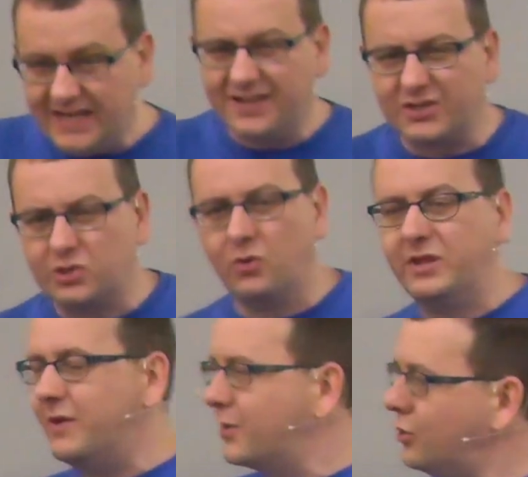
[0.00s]
of the story
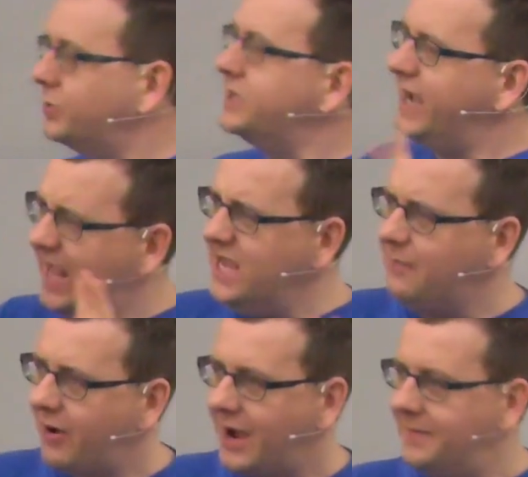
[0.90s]
they were called
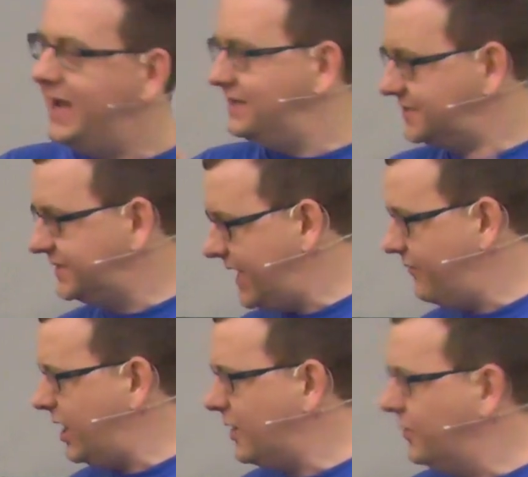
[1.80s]
Abram and
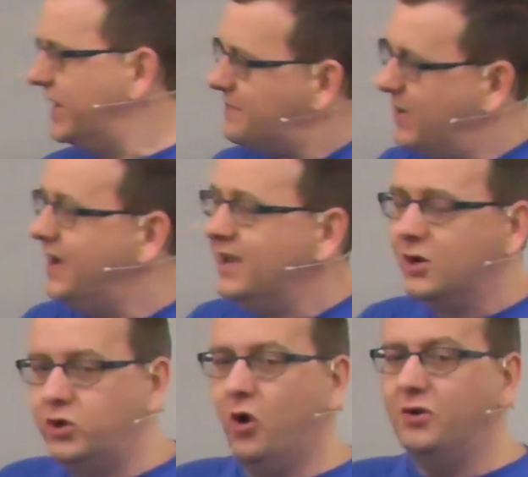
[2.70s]
Sarai, weren't they? But
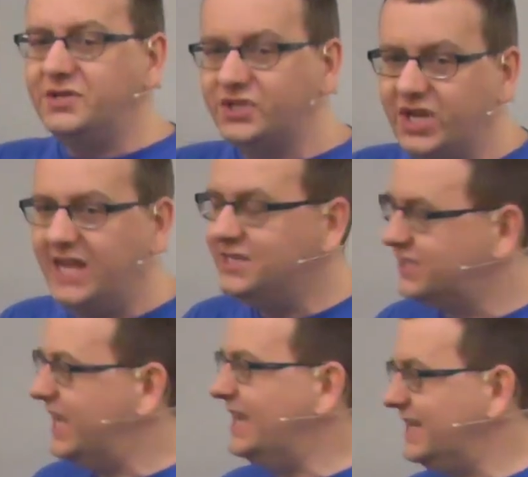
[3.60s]
God changed
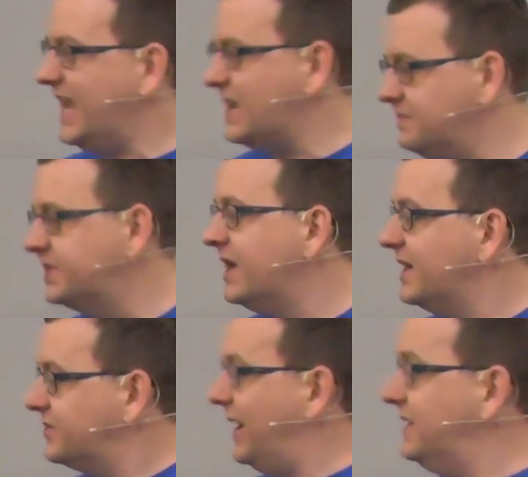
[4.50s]
their names
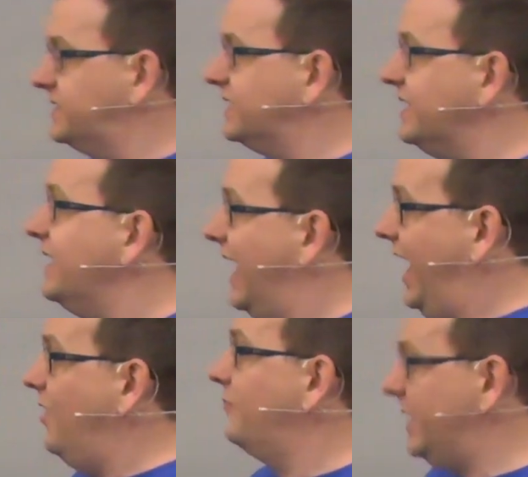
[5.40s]
to actually
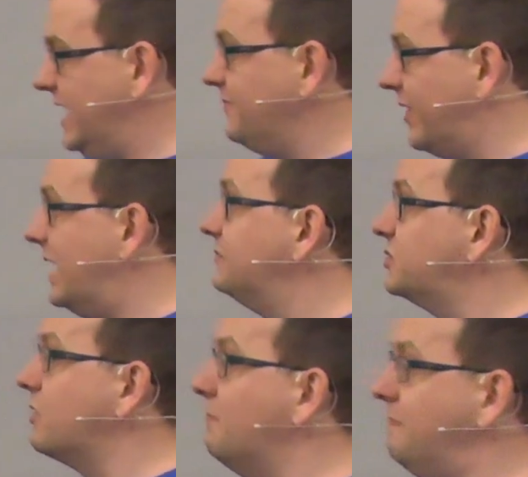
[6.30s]
help Abraham
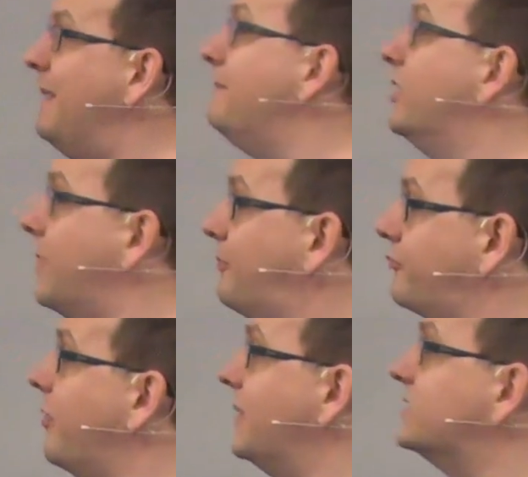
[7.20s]
to remember the promise